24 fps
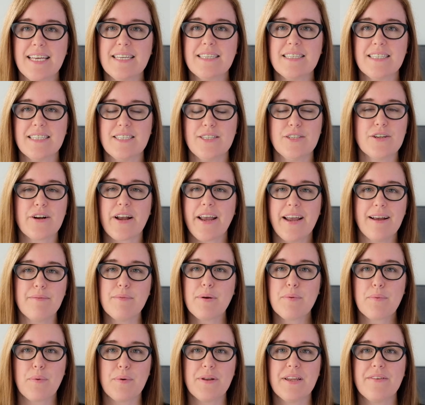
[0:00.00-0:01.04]
this, your
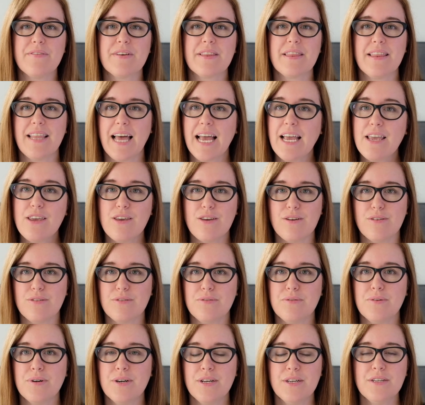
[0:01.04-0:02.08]
camera won't even let
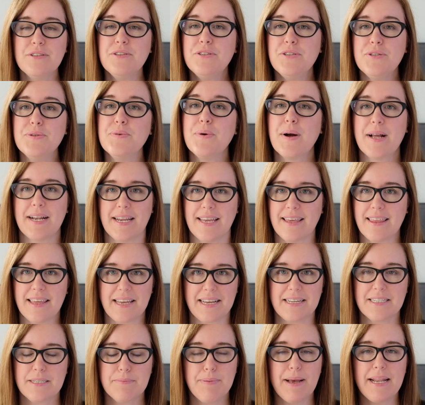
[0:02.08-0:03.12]
you do
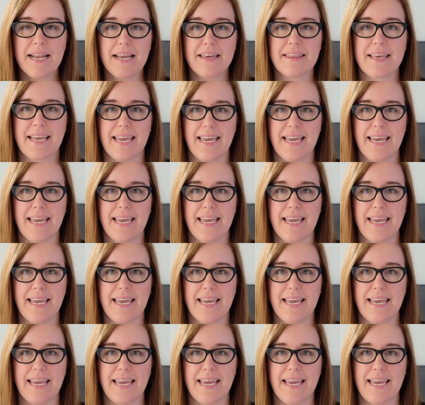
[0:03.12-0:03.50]
anything. And depending on the